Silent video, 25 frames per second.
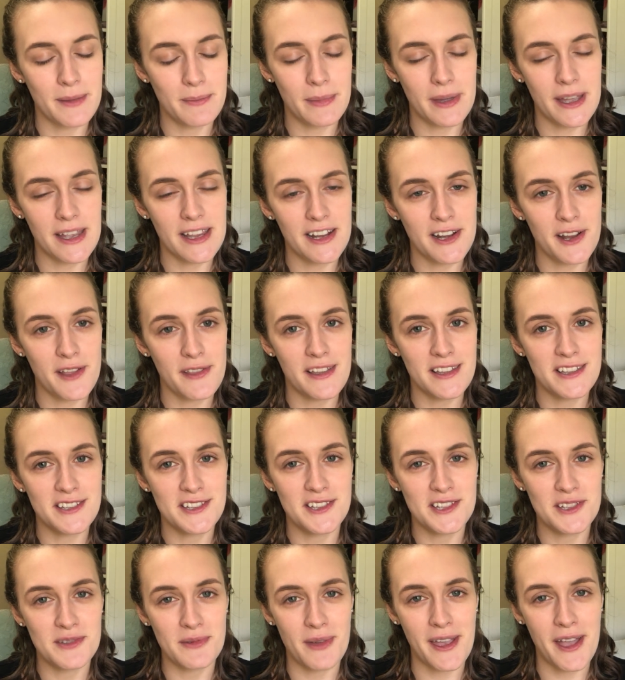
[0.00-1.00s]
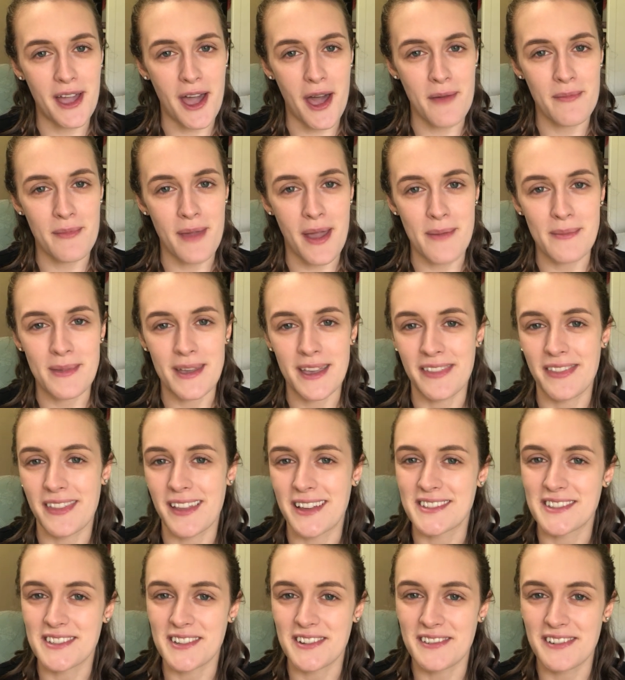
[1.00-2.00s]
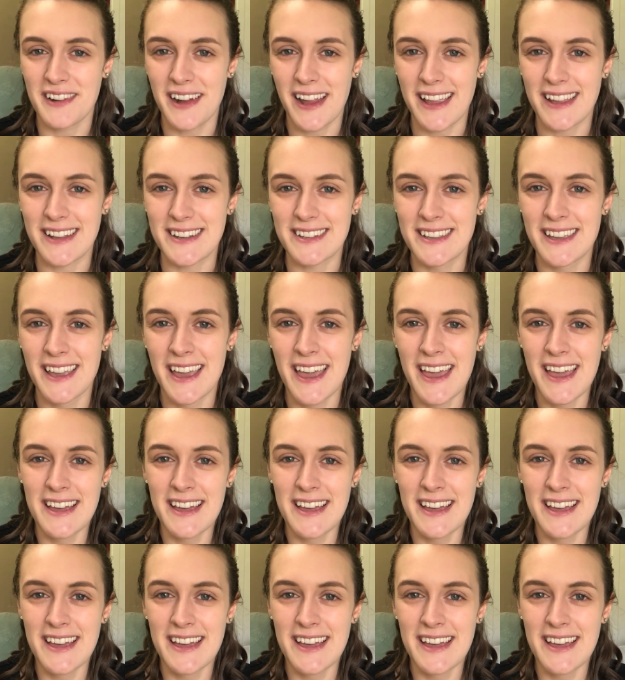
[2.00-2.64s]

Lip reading: But you know, that's just the way God made me, and that's all right.